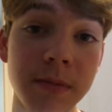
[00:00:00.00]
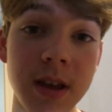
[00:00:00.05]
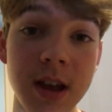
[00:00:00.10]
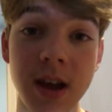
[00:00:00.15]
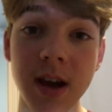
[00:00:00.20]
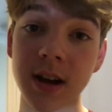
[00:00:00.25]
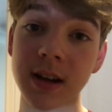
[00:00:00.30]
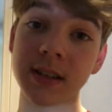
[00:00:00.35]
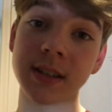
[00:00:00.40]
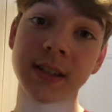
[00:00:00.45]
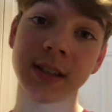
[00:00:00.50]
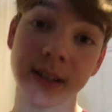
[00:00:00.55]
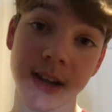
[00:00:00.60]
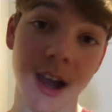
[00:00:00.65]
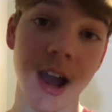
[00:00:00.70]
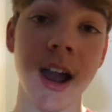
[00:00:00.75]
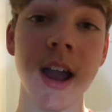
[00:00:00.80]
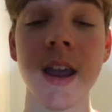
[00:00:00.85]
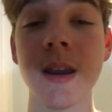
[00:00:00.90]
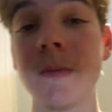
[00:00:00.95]
because
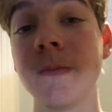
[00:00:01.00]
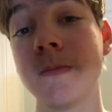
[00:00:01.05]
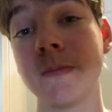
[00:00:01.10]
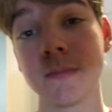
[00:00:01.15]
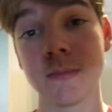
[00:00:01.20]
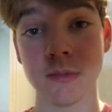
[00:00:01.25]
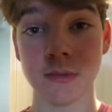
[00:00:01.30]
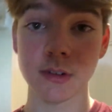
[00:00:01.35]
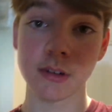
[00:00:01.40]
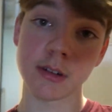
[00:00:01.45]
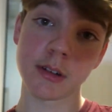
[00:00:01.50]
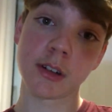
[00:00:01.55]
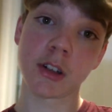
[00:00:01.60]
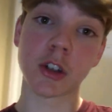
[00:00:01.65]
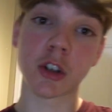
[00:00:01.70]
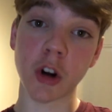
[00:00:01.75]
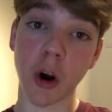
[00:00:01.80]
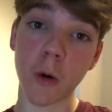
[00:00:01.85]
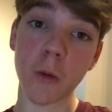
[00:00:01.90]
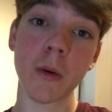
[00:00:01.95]
I'm
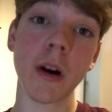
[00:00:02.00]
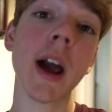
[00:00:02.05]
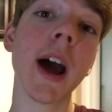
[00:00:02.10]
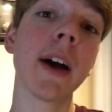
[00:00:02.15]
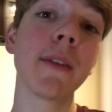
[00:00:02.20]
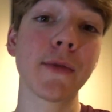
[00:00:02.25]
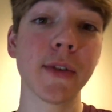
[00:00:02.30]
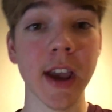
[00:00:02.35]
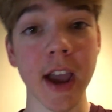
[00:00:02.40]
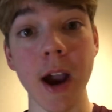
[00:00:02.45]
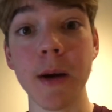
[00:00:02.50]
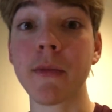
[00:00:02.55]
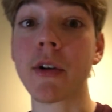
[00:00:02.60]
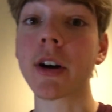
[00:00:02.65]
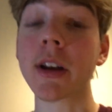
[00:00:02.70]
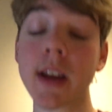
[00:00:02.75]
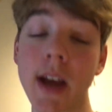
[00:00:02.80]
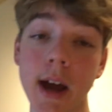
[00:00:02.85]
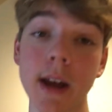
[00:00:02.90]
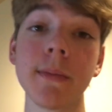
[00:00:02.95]
don't have
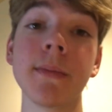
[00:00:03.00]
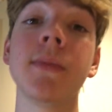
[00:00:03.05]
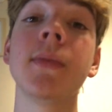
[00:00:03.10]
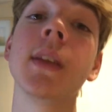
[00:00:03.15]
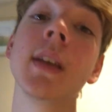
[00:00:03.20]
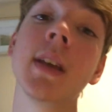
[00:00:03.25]
camera yet.